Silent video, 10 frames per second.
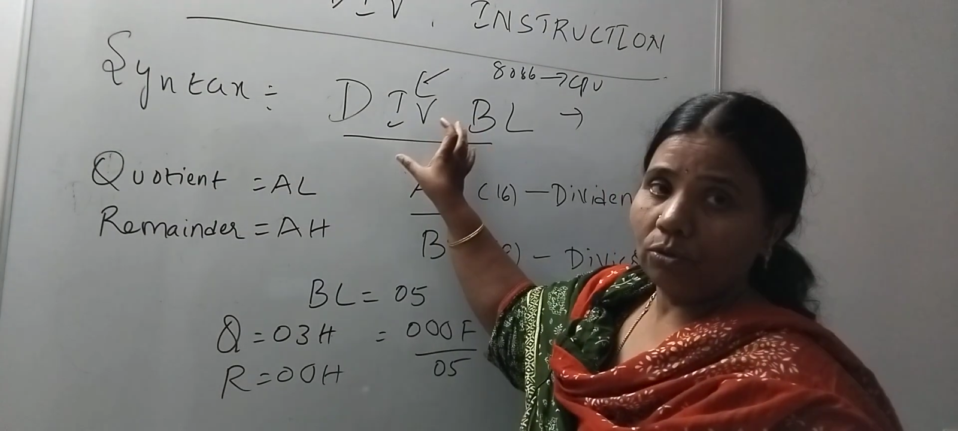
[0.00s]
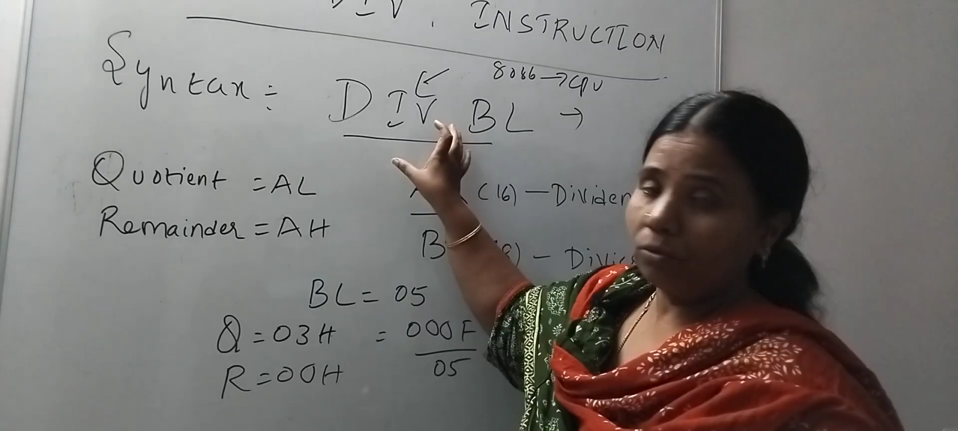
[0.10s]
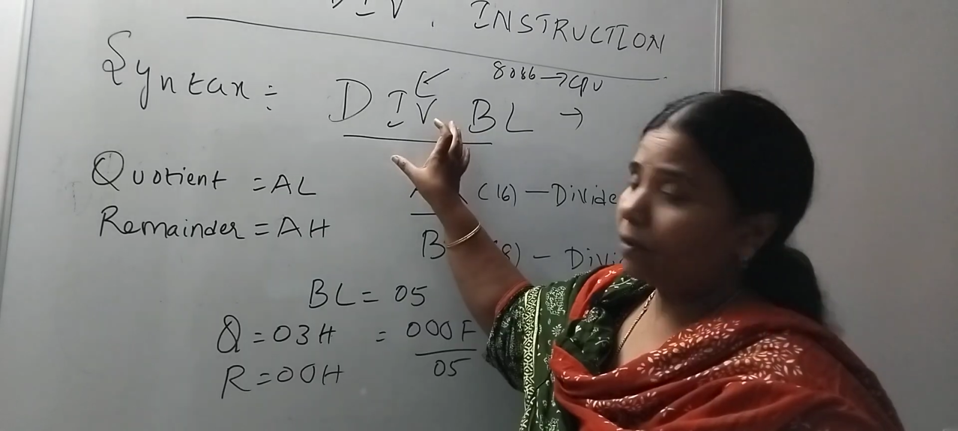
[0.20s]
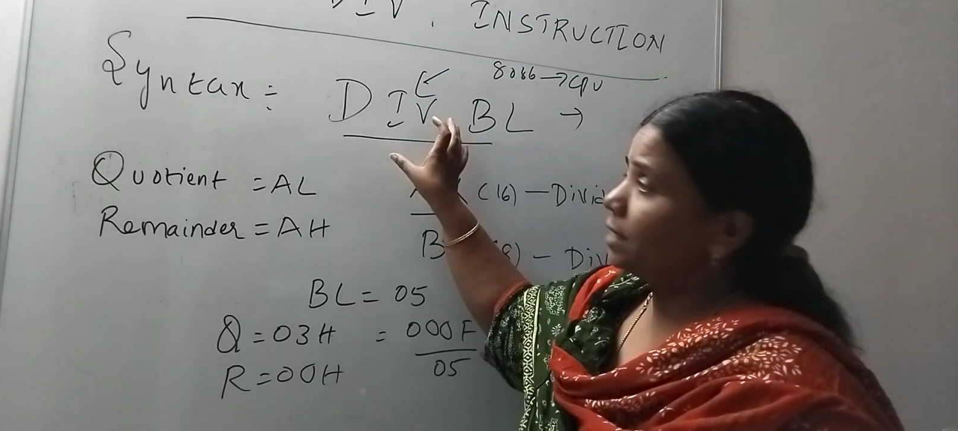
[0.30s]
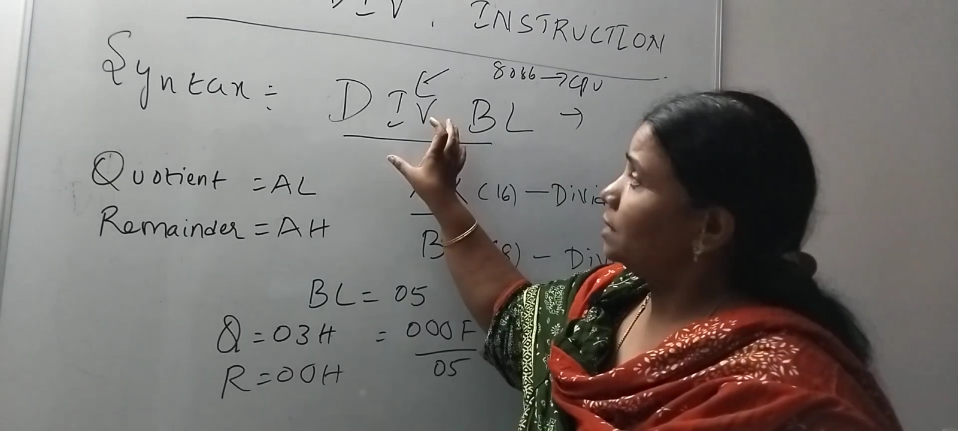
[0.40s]

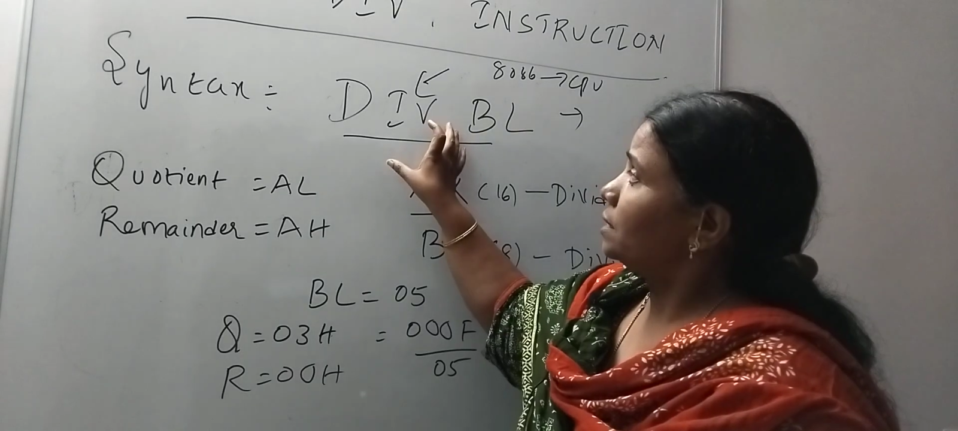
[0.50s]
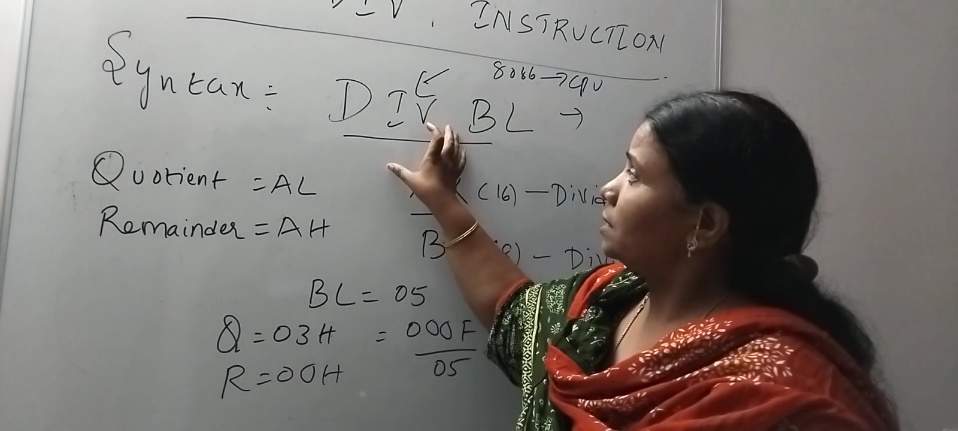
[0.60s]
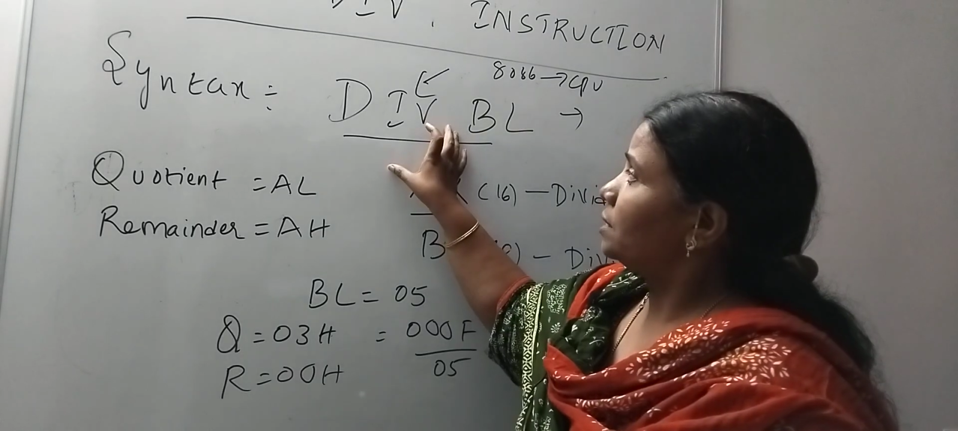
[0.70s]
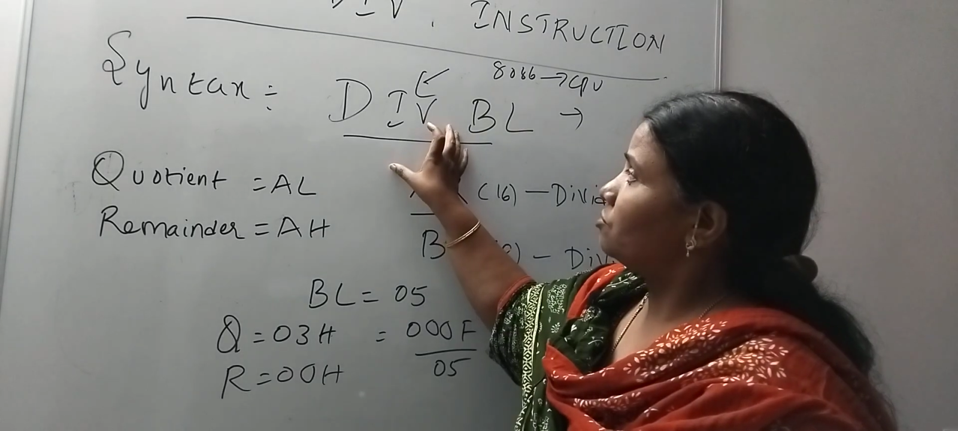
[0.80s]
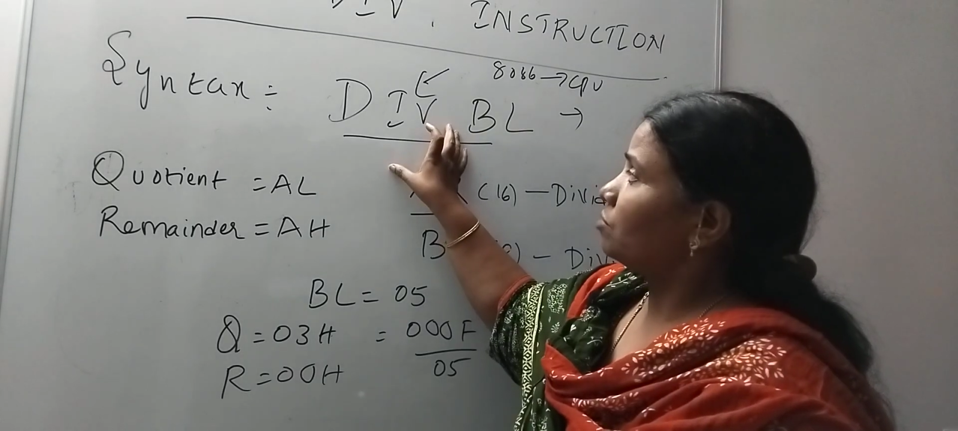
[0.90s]
once this
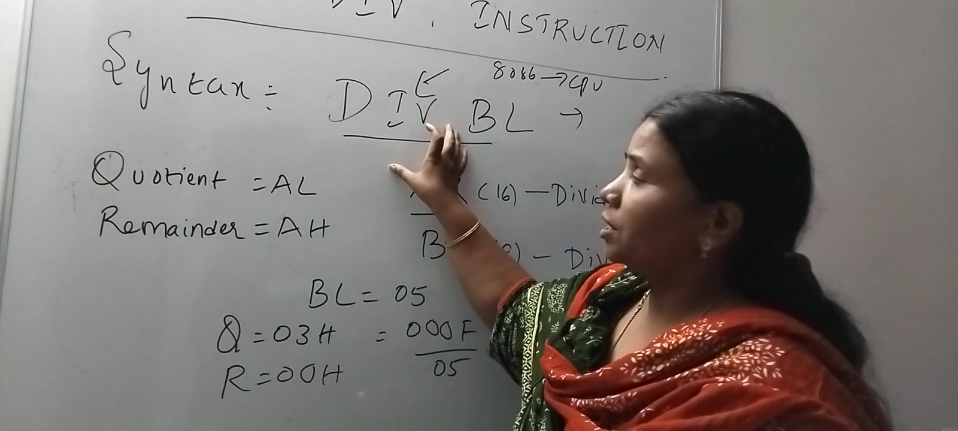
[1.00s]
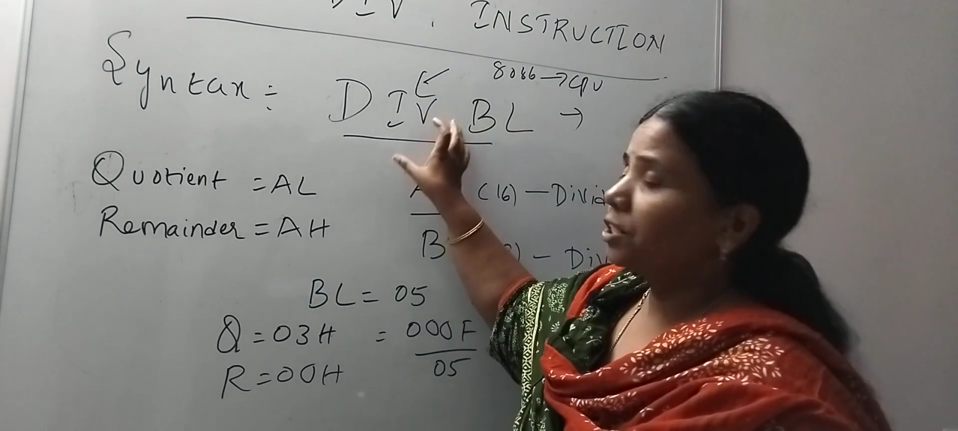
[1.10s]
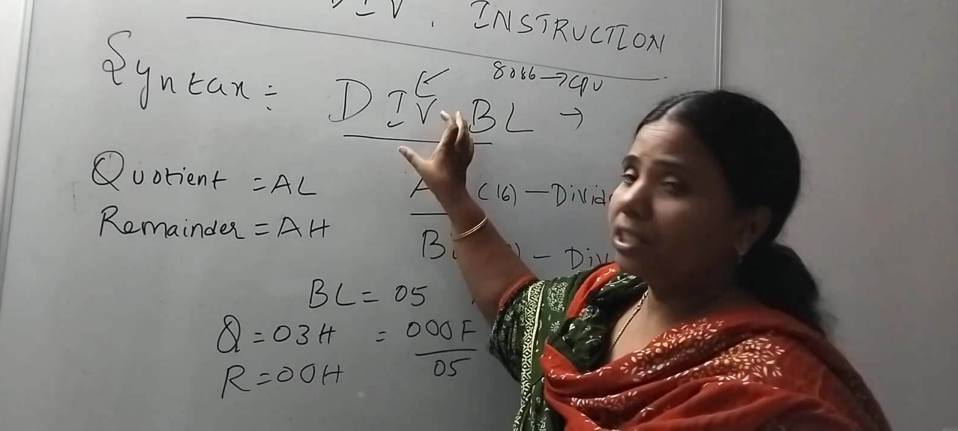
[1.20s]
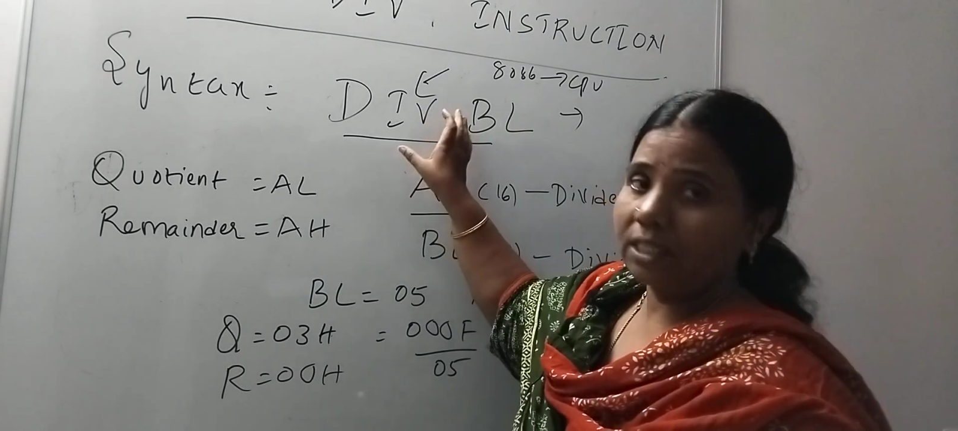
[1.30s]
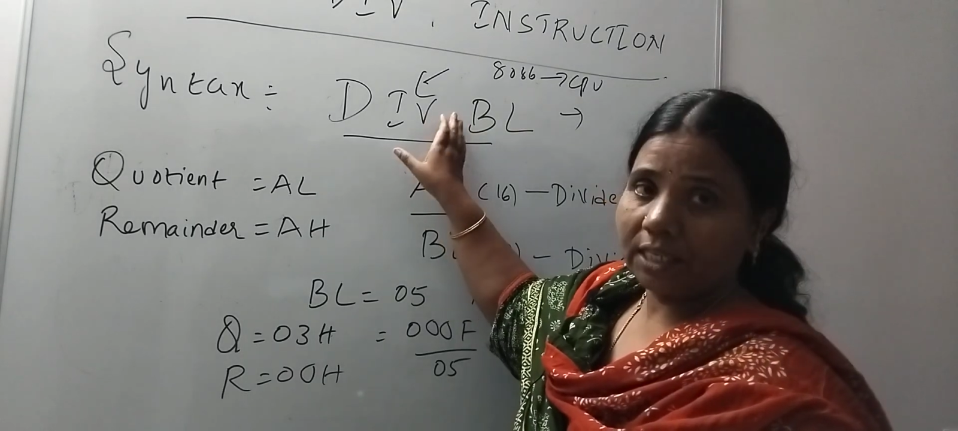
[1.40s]
instruction is